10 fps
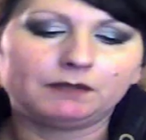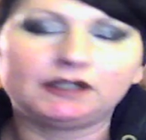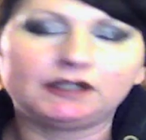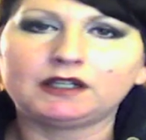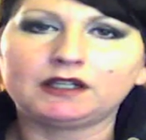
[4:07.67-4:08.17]

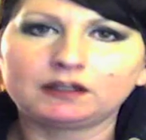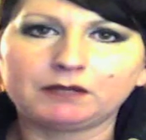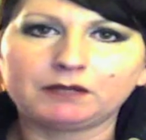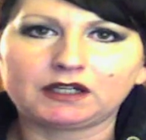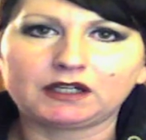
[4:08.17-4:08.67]
getting the
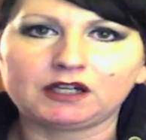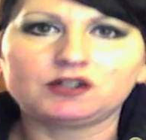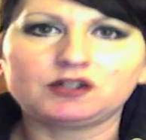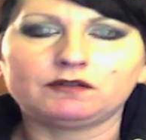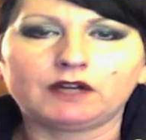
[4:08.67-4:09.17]

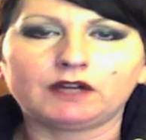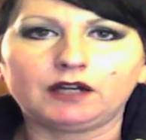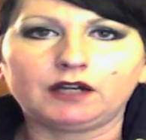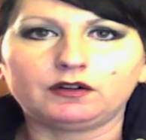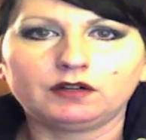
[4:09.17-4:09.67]
medication
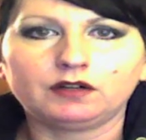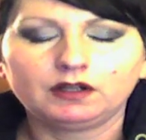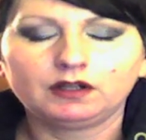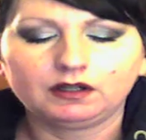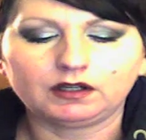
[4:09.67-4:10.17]
vial,
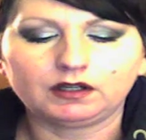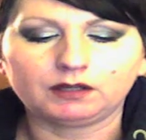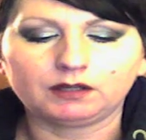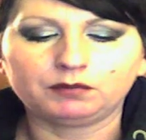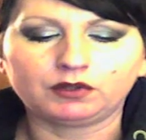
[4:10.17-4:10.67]

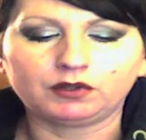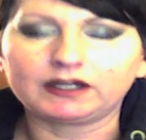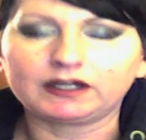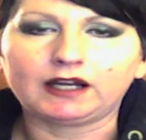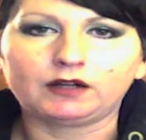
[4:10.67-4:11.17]
pulling
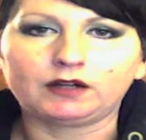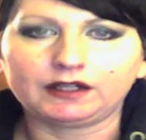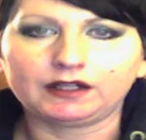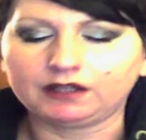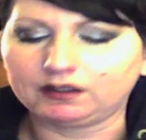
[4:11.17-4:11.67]
it out,
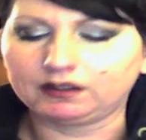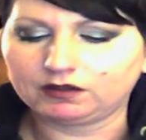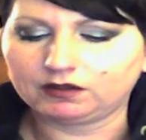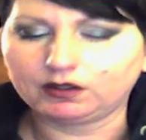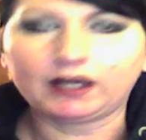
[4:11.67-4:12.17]
and then
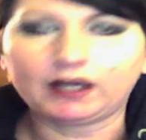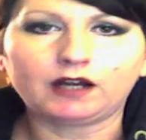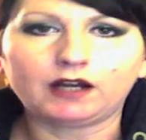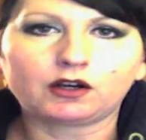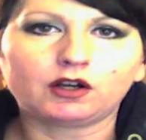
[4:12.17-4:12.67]

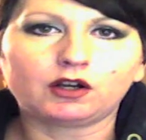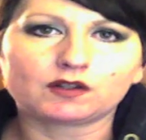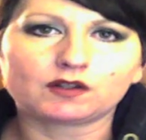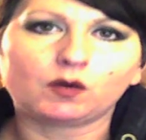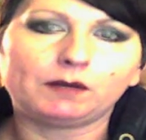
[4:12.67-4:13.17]
alcohol
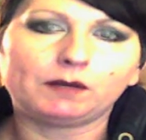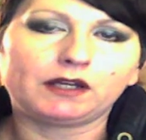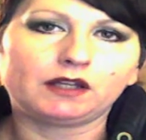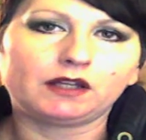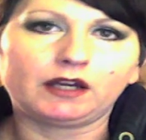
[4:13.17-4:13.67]

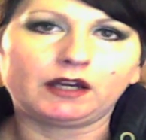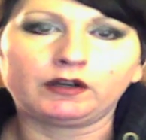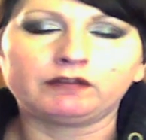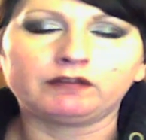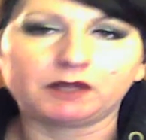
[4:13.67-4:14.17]
swabbing the
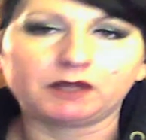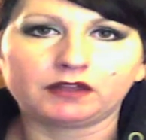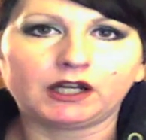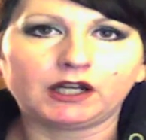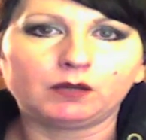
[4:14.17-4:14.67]
area of my
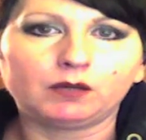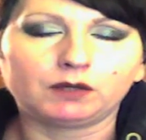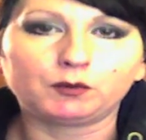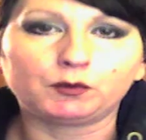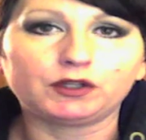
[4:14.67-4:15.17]
thigh where
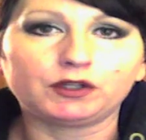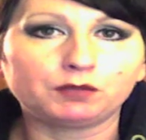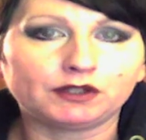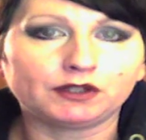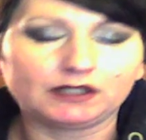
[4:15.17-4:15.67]
I'm going to
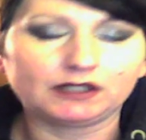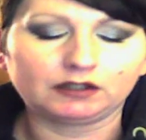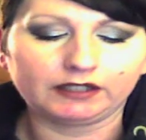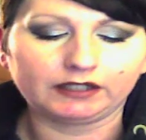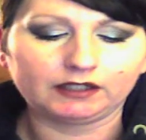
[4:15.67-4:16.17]
put the
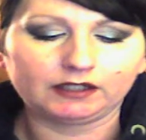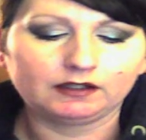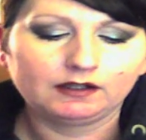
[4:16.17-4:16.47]
needle in.